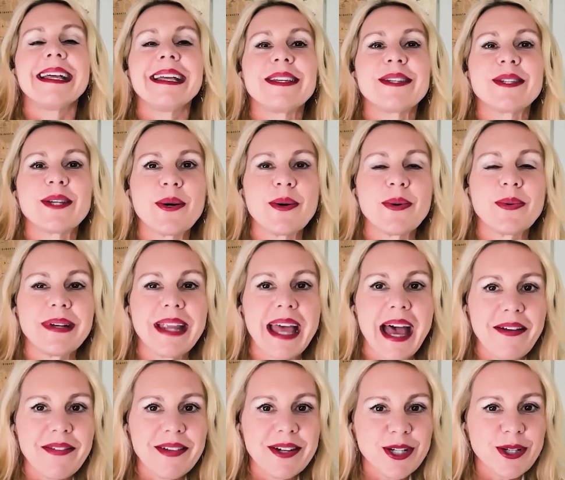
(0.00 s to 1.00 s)
So
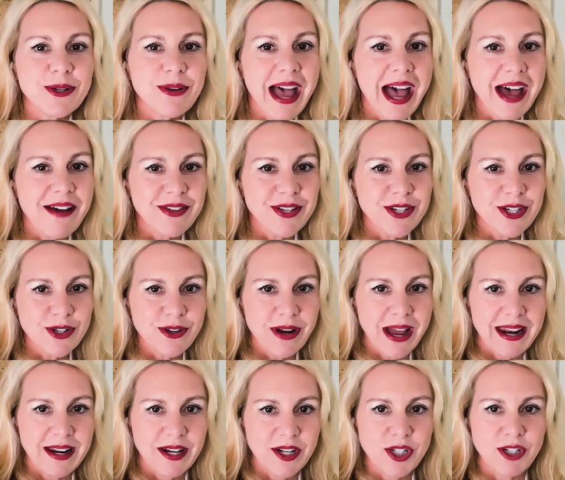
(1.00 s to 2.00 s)
now that you have a
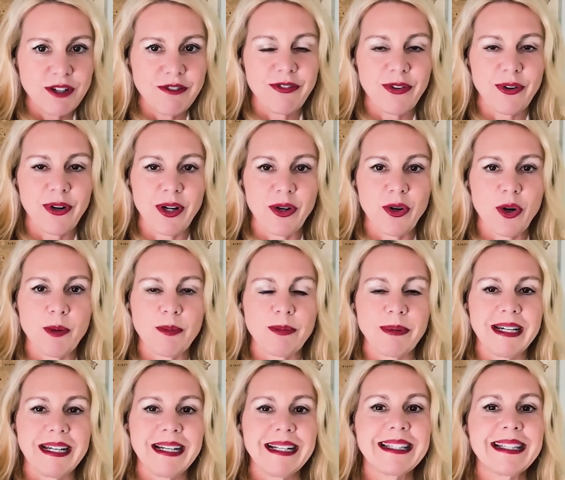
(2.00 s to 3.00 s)
strategy for
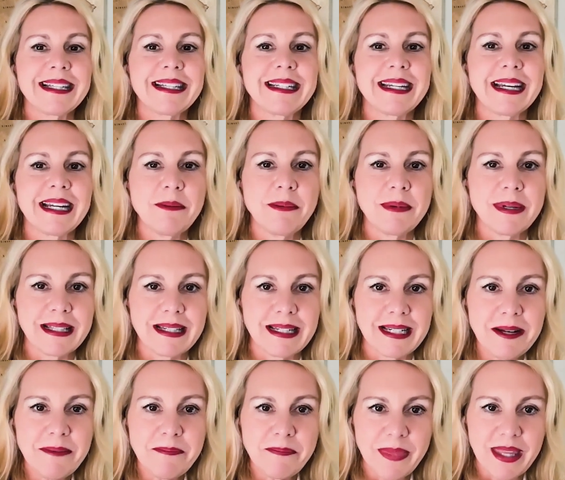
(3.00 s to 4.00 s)
incorporating
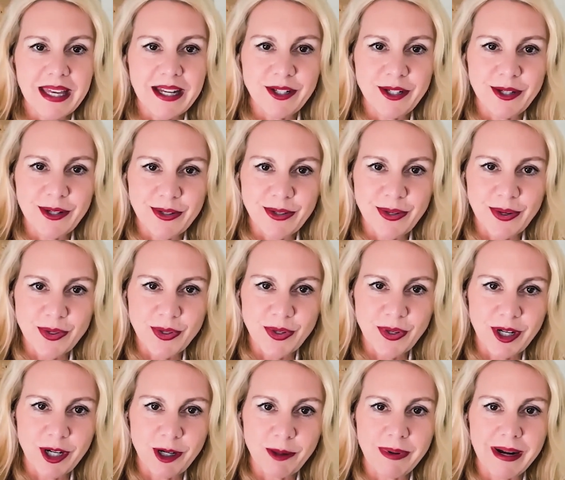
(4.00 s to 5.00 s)
sustainability into your social
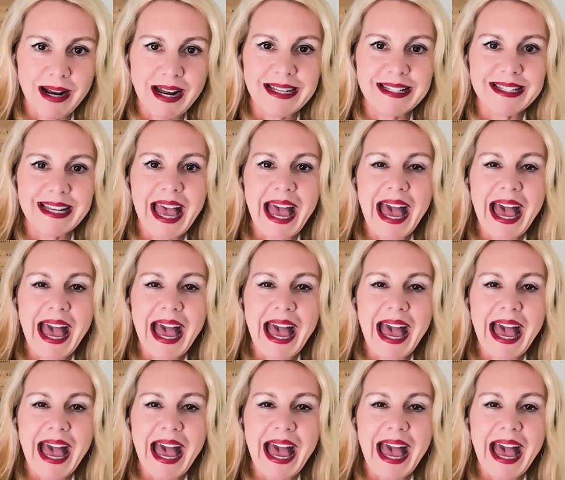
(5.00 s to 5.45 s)
enterprise,